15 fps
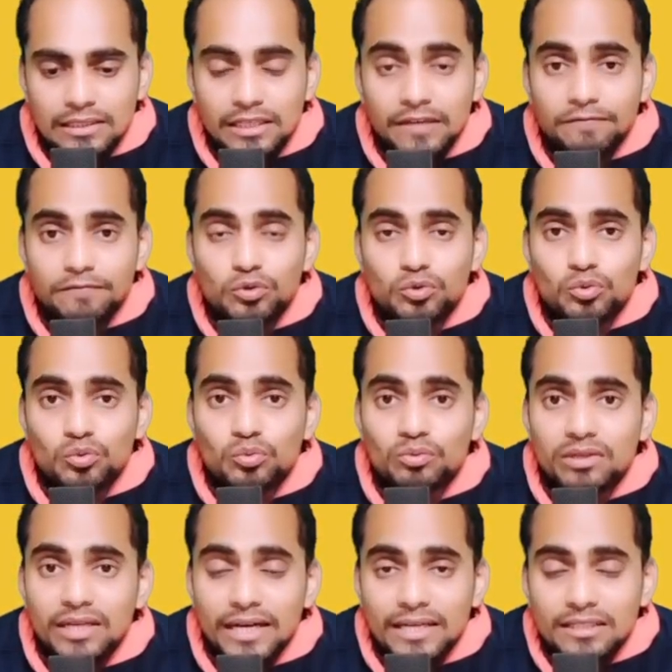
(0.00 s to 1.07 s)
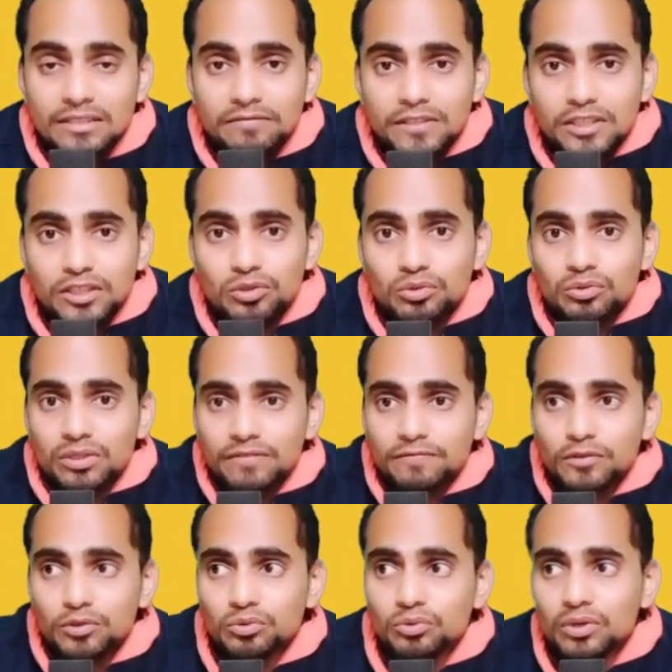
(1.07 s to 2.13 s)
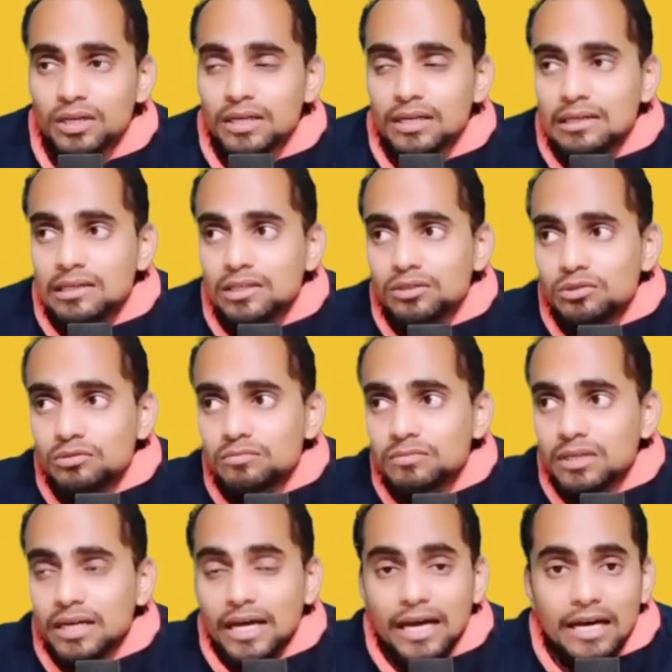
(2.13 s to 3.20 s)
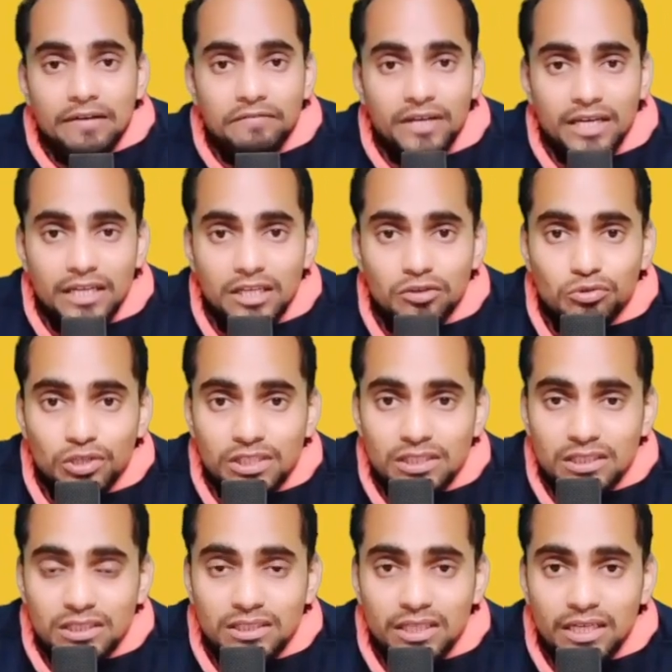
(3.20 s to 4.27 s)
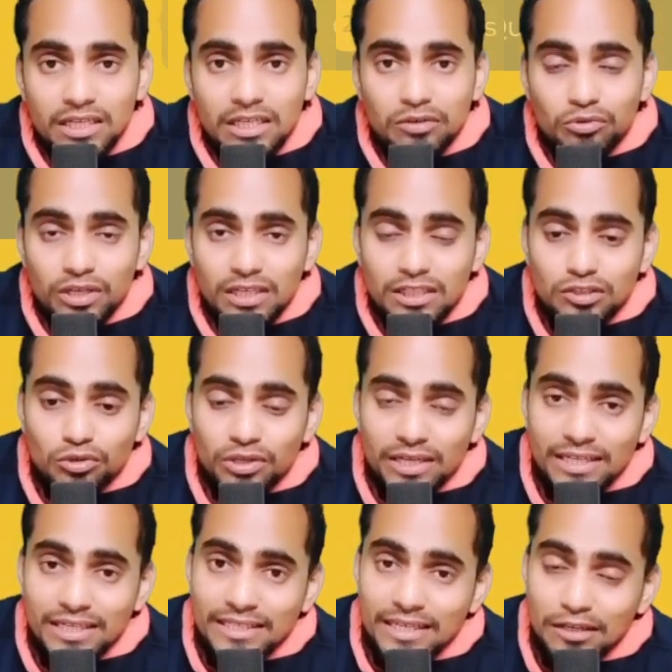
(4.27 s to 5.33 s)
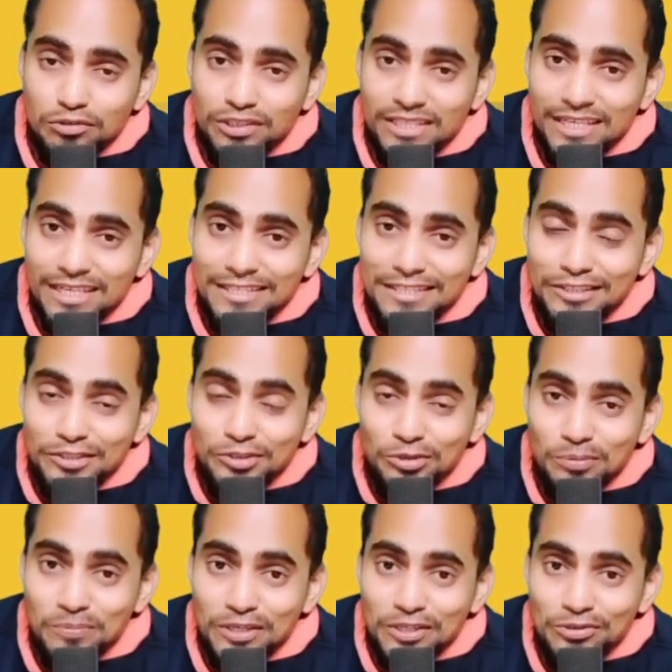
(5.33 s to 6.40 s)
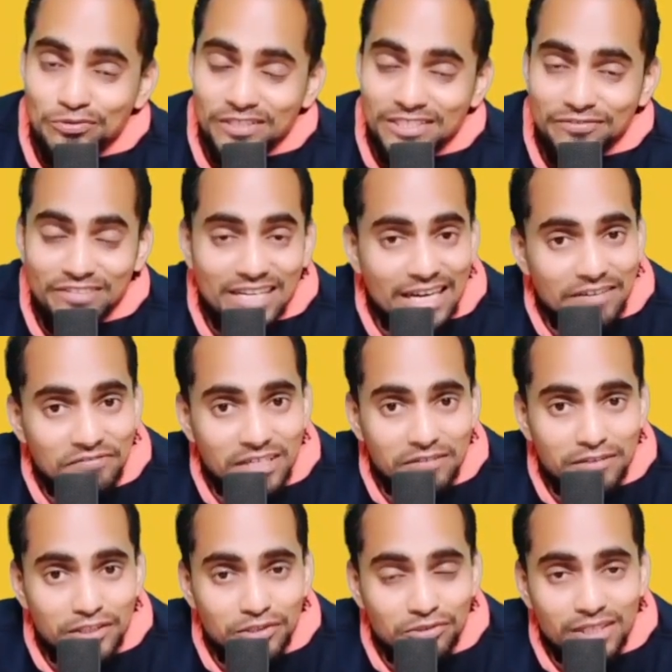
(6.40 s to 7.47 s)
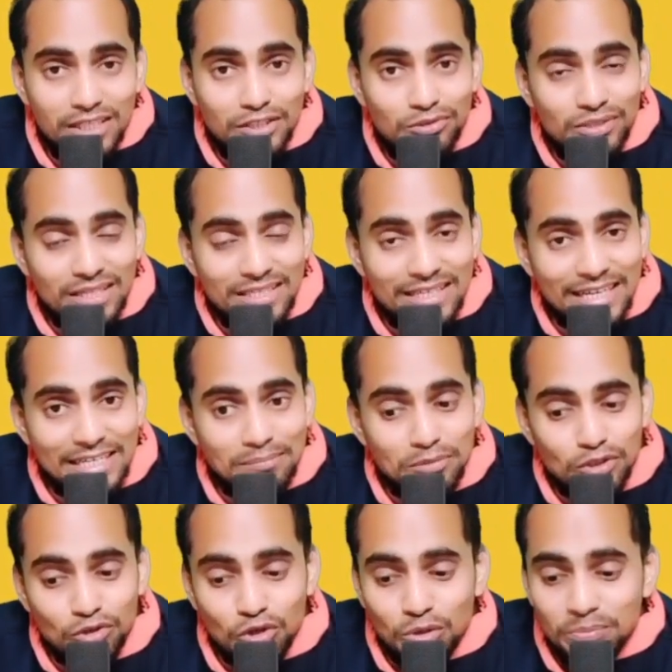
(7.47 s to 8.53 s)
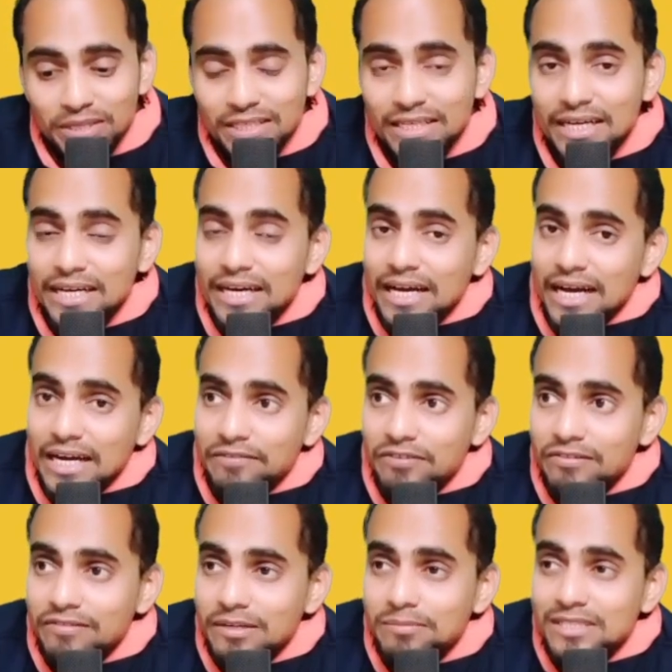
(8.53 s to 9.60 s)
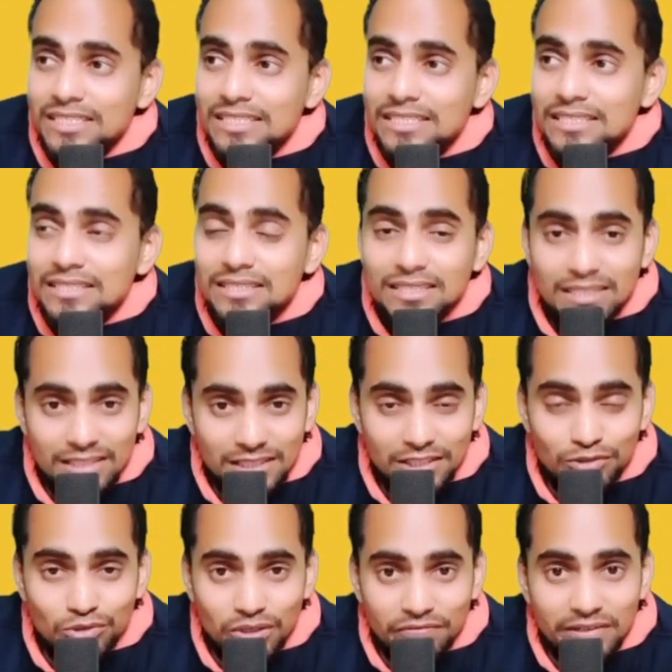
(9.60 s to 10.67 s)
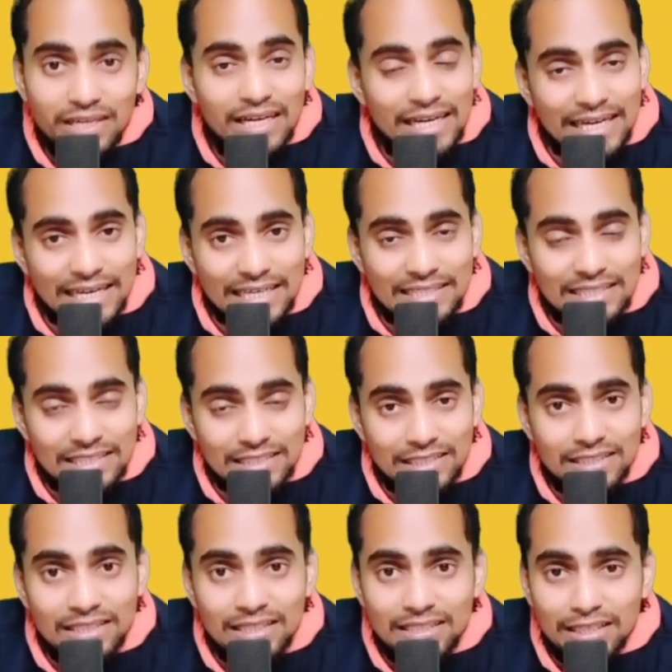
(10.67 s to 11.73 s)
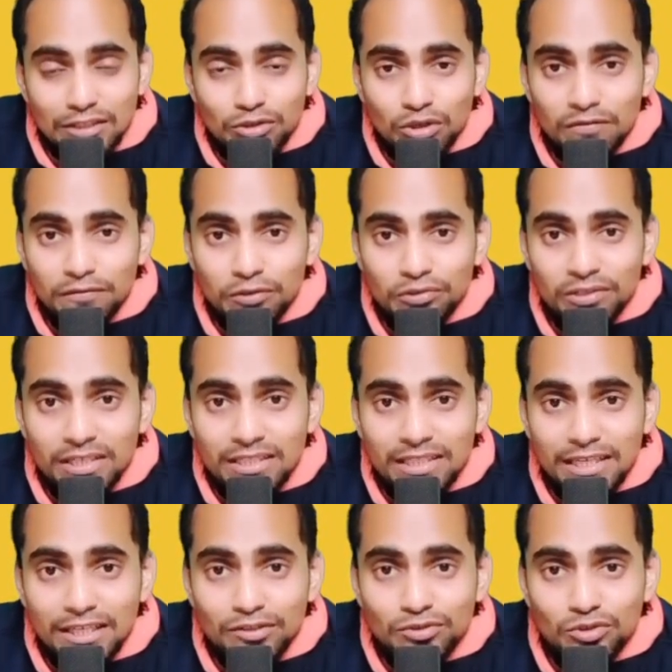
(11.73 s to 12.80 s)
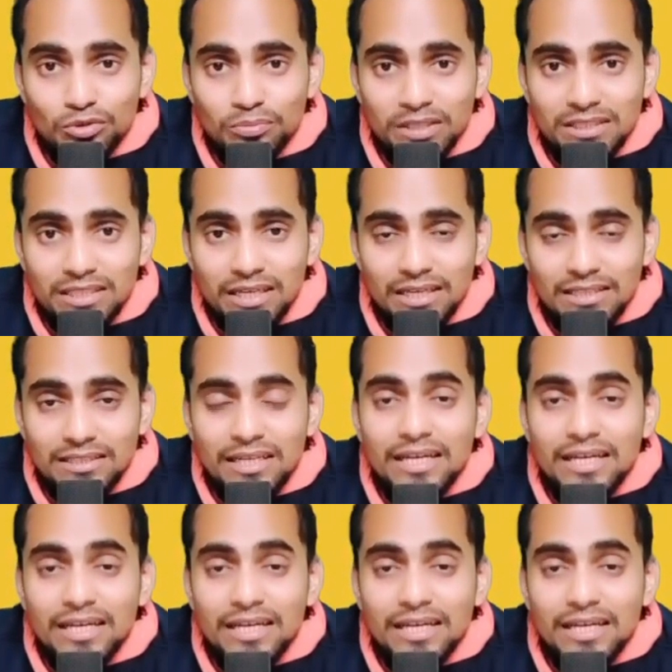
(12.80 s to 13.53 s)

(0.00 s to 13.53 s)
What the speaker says: If you like the video, if you have any questions, any queries, or any doubts regarding the topic which we have covered today, you can write me a comment and we will be discussing it into our next session. That's all for today. Thank you so much, guys.